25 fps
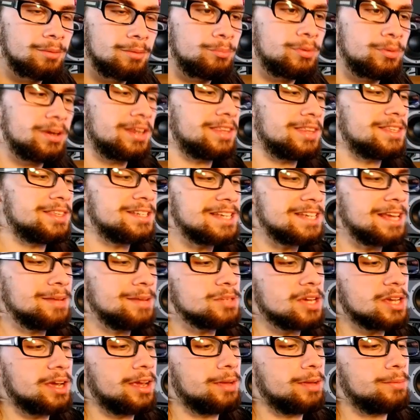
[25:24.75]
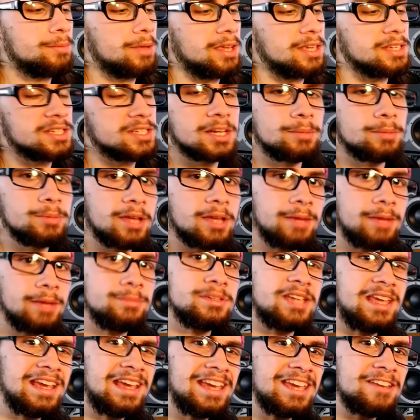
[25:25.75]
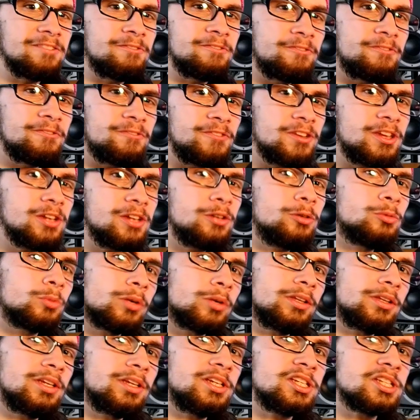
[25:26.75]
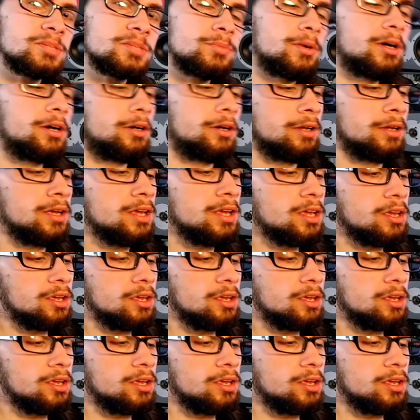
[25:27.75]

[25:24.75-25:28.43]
but at the same time, in some games, it can feel really small.